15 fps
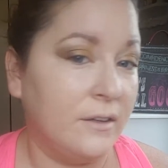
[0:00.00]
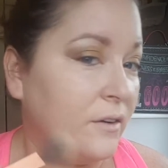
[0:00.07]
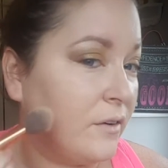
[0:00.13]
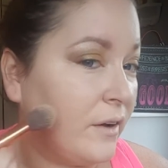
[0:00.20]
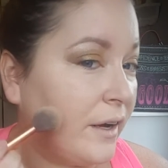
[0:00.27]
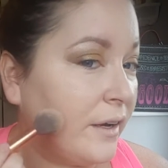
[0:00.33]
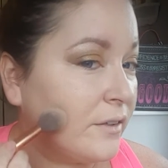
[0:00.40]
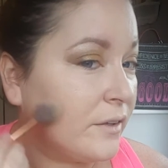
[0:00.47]

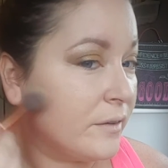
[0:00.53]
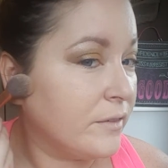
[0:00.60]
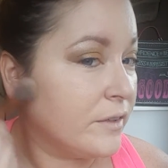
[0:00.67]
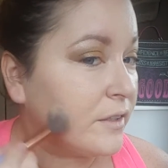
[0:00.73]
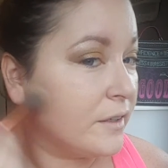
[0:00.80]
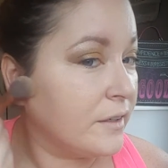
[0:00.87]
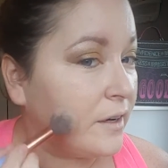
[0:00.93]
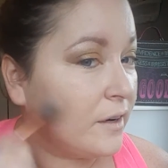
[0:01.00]
Okay, so I'm
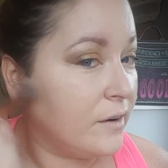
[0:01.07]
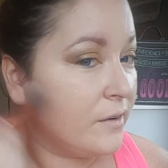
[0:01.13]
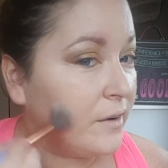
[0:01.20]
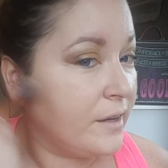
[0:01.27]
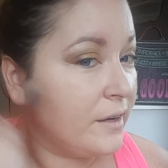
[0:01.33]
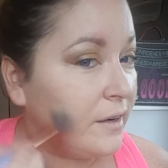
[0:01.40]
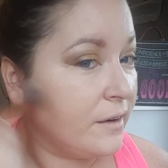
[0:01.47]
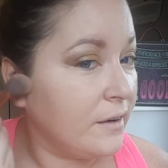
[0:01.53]
just gonna go
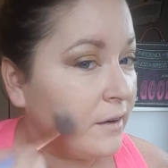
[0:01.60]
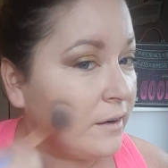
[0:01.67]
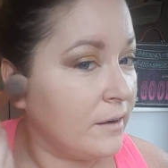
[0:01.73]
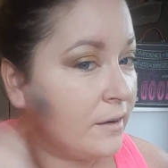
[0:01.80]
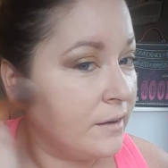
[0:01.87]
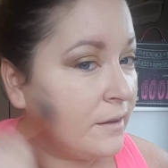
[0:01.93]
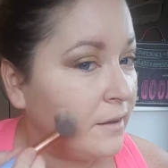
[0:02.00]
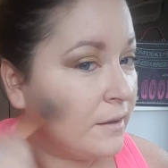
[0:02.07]
here